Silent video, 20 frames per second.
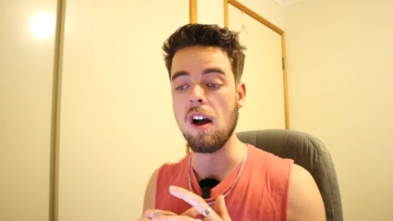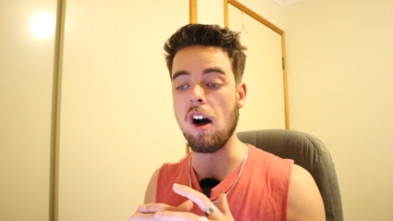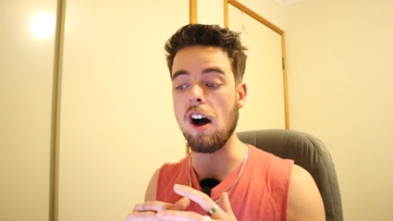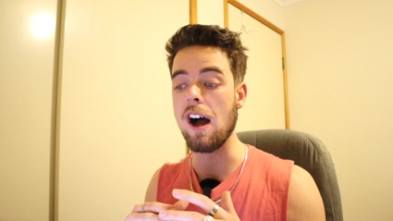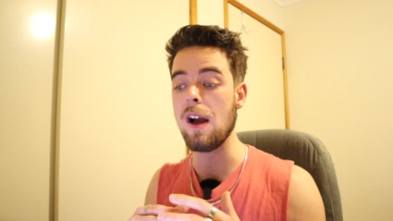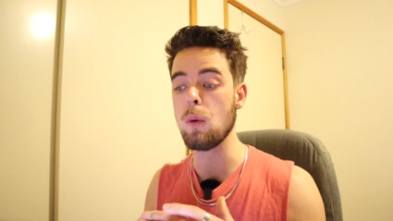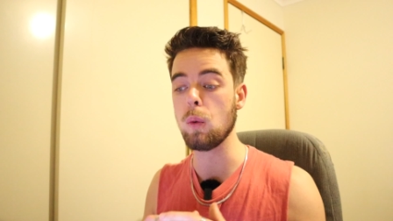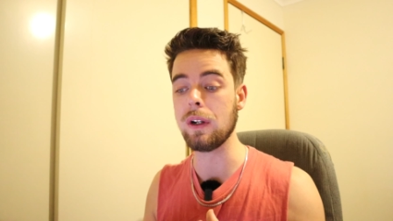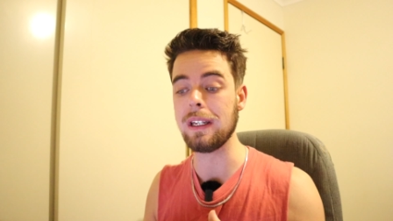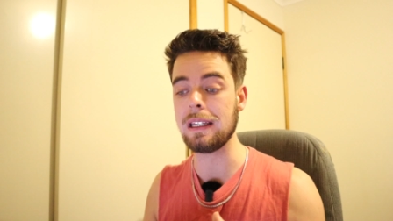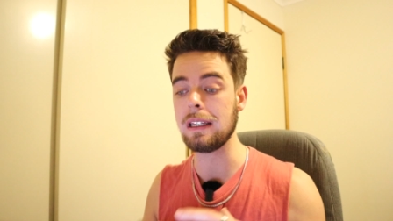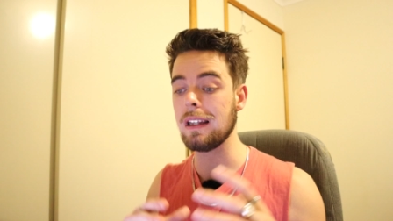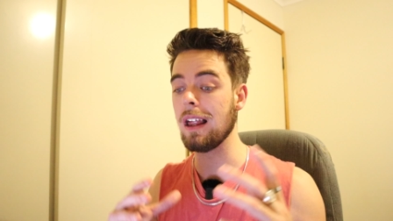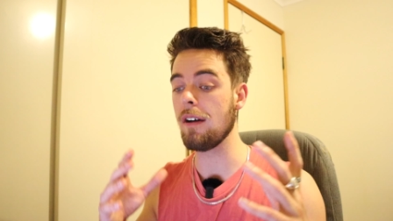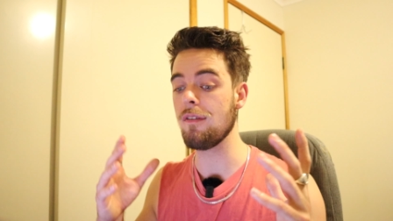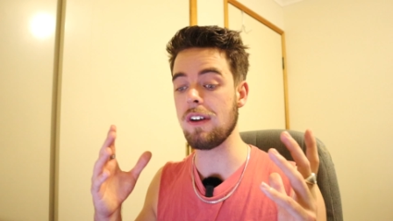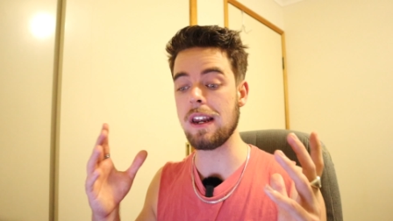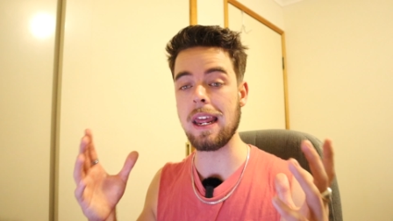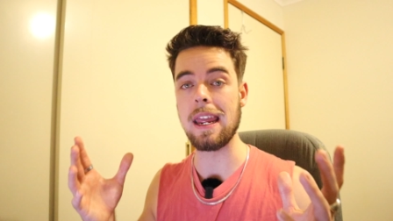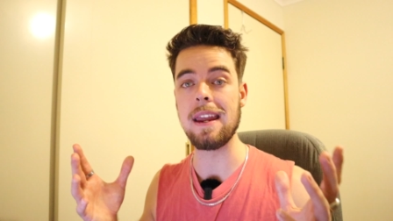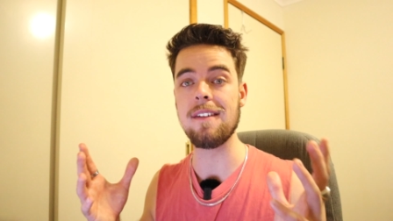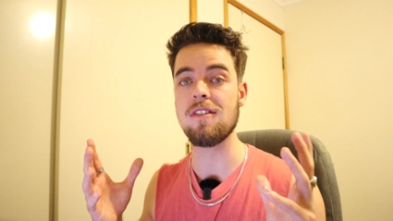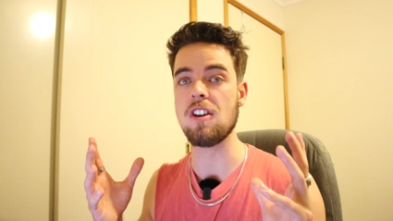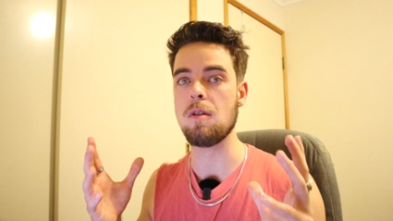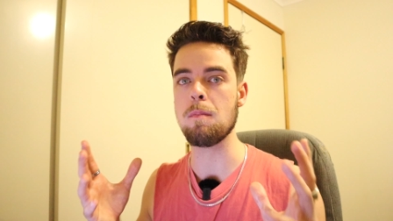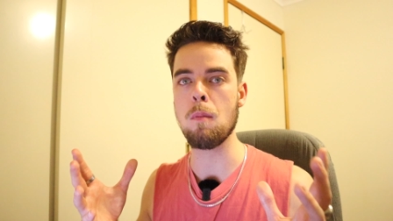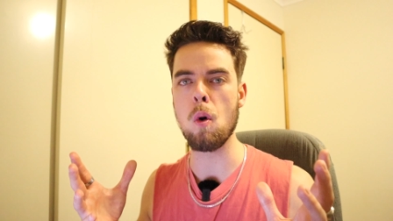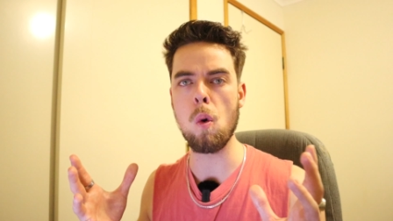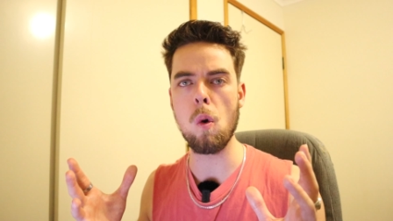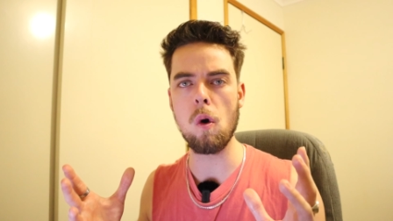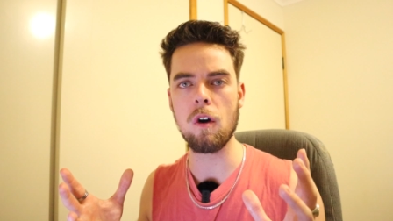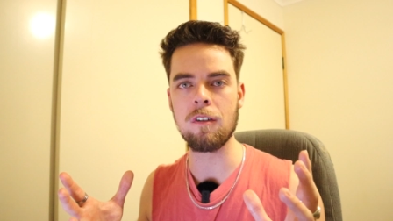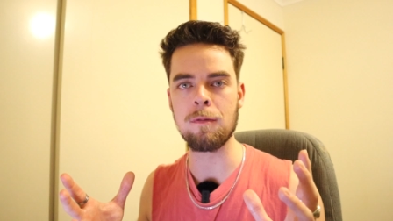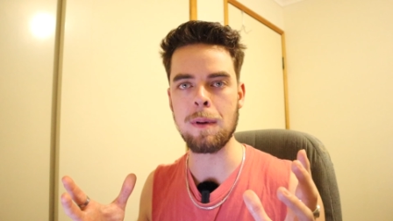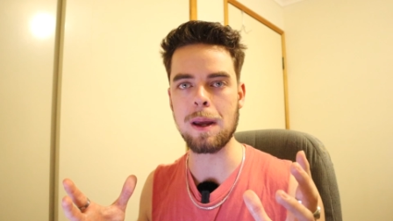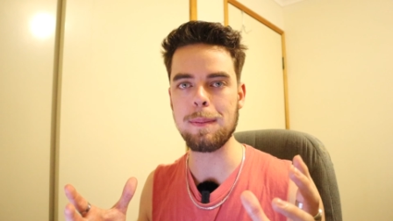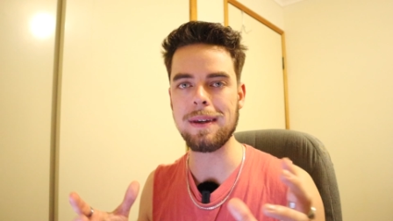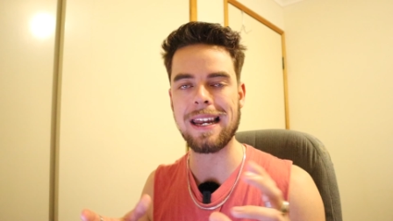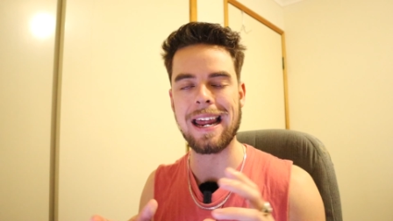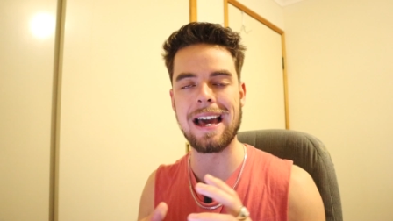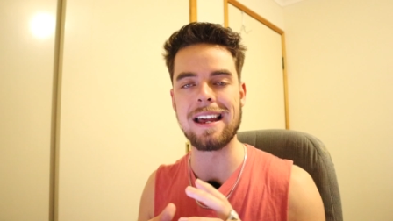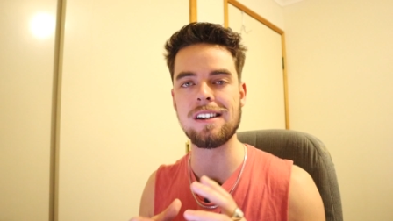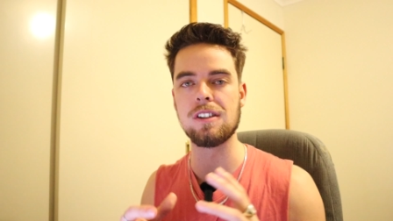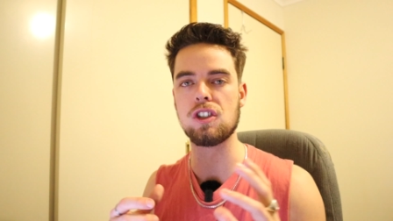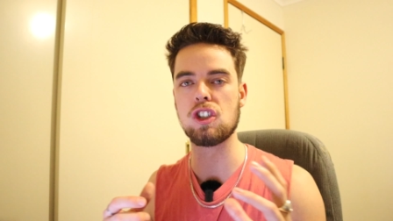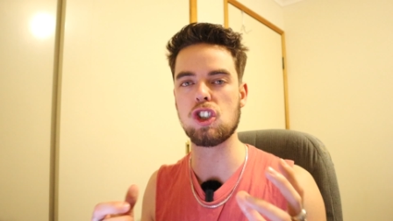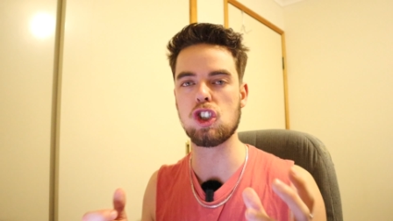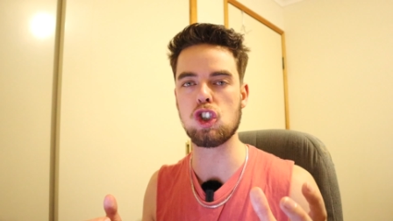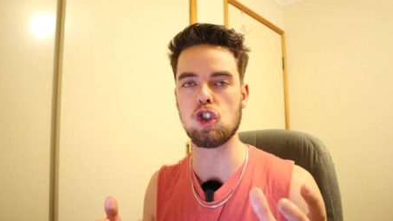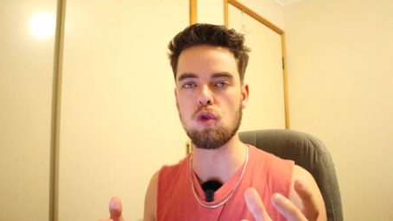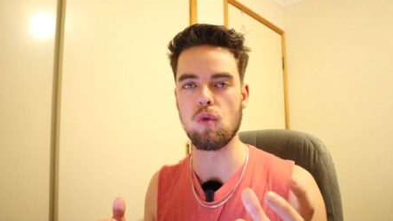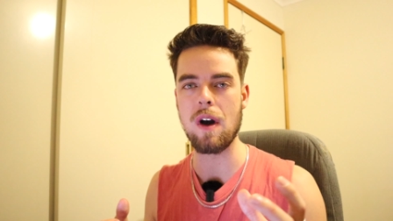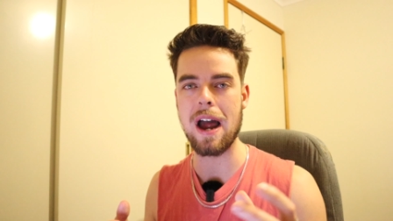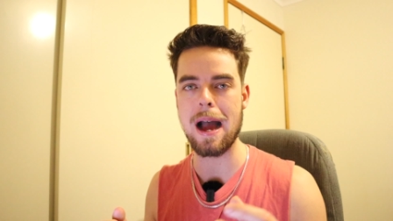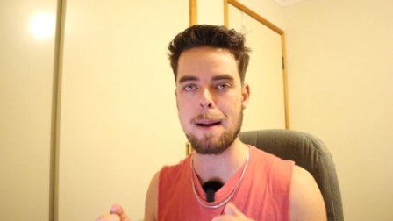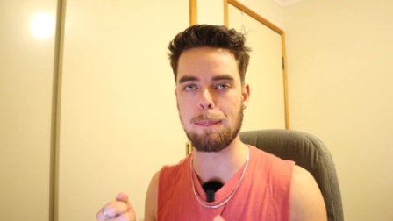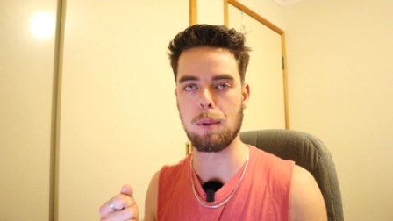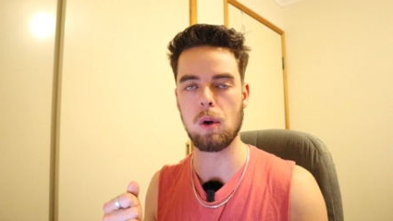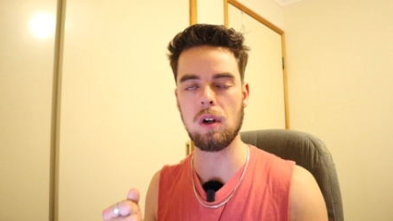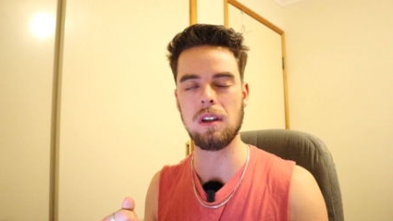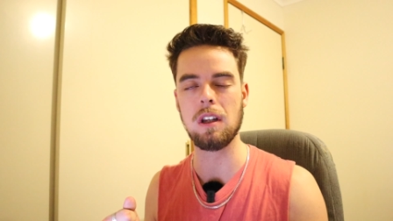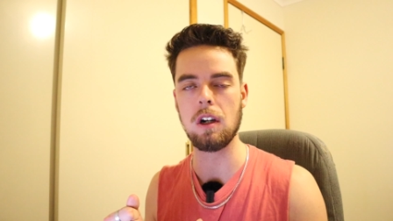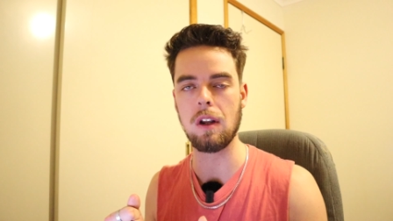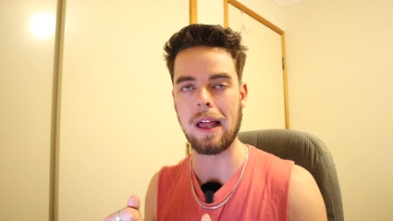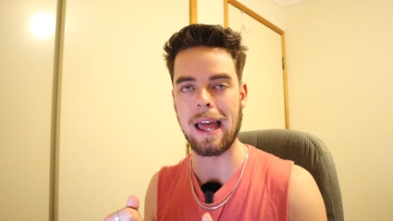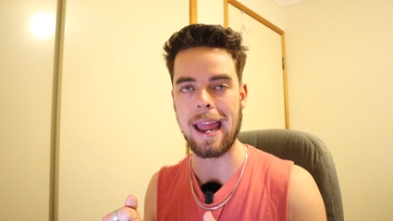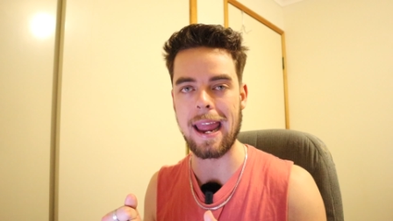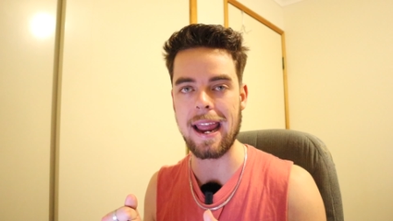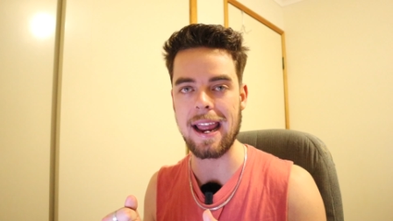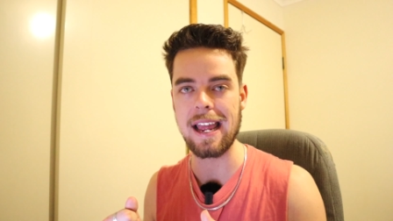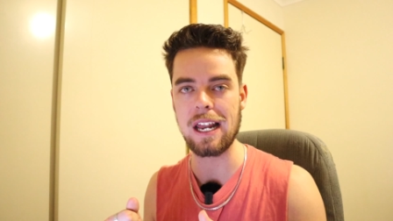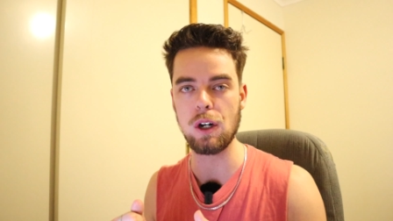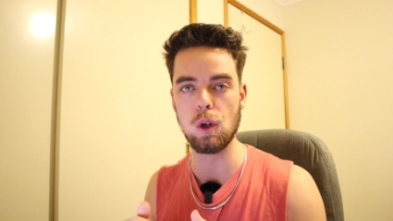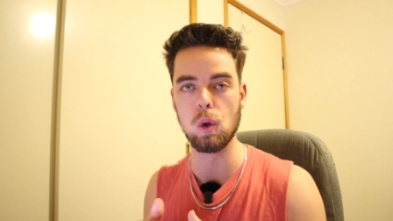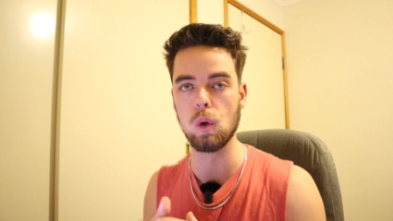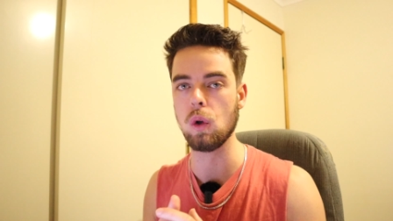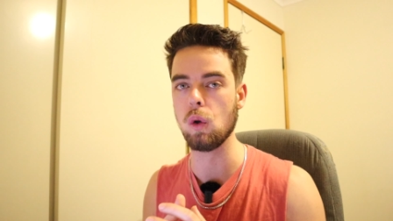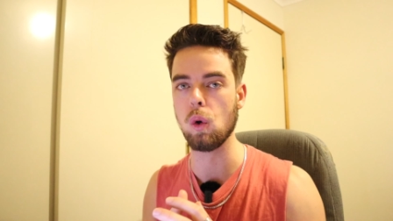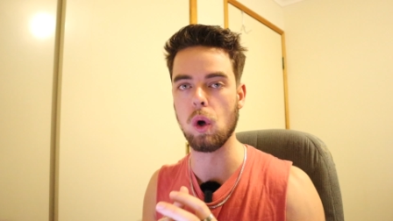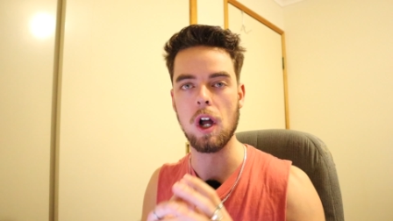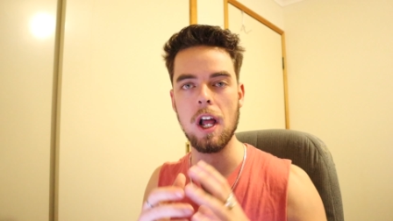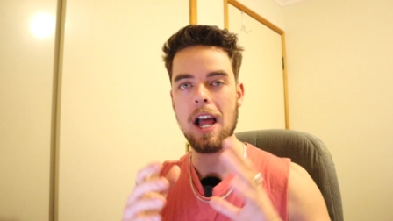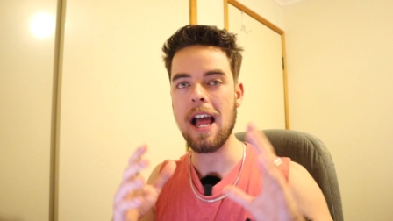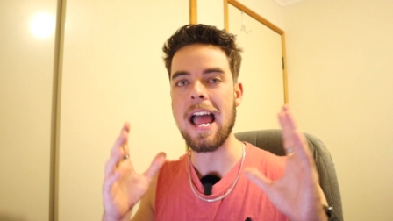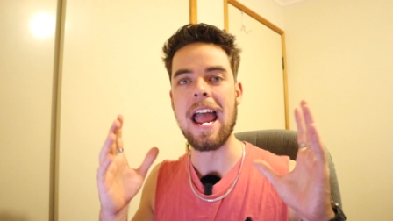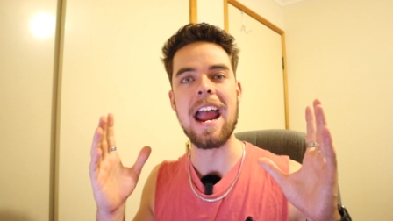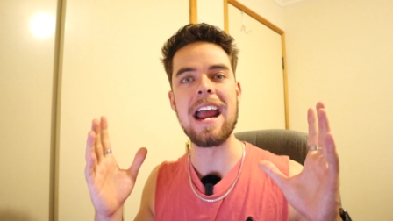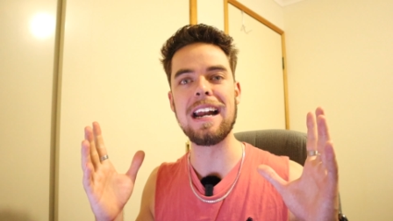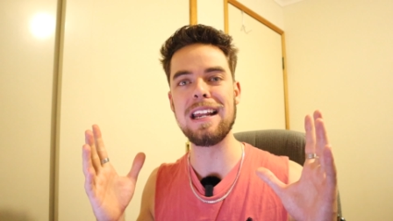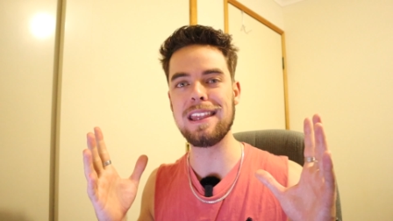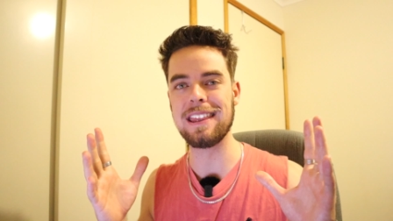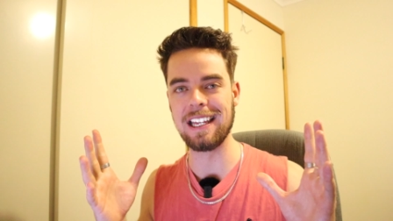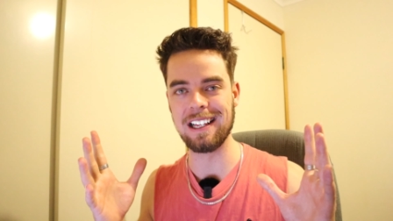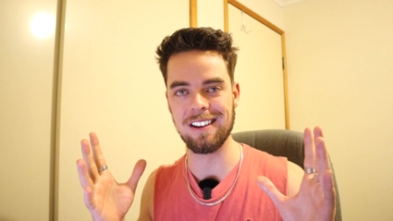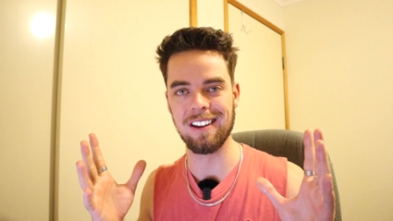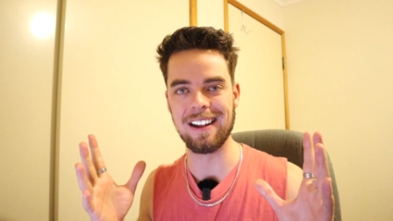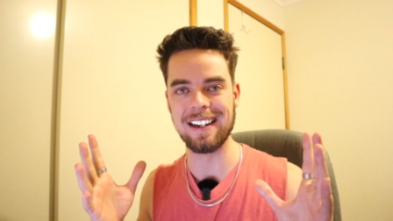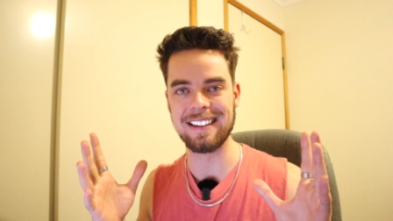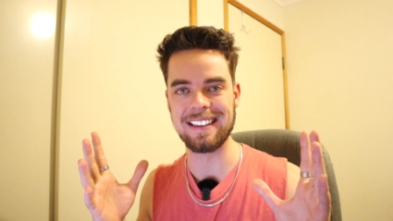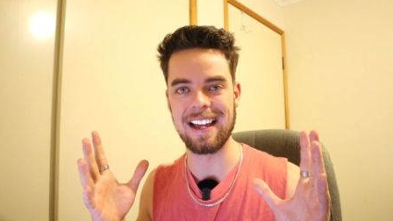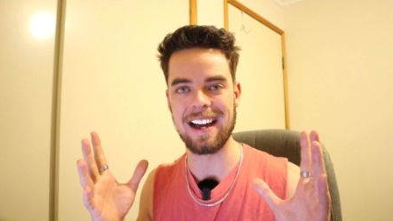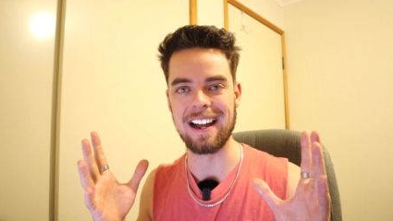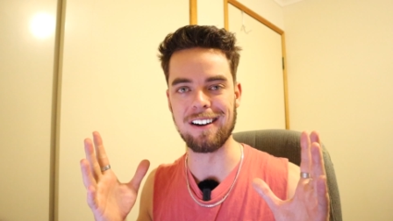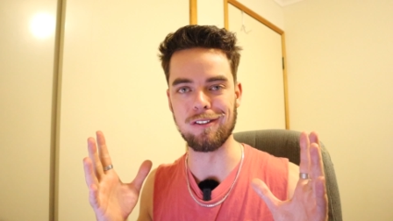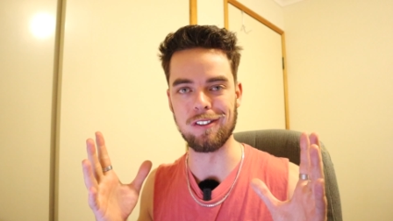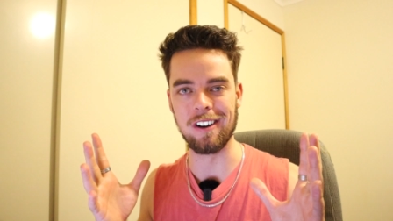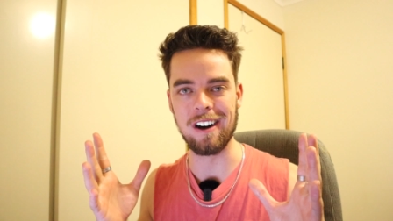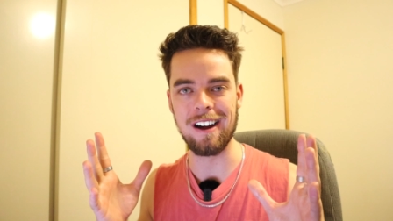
I would love it even more if maybe it had a strap or a little handle or anything like that,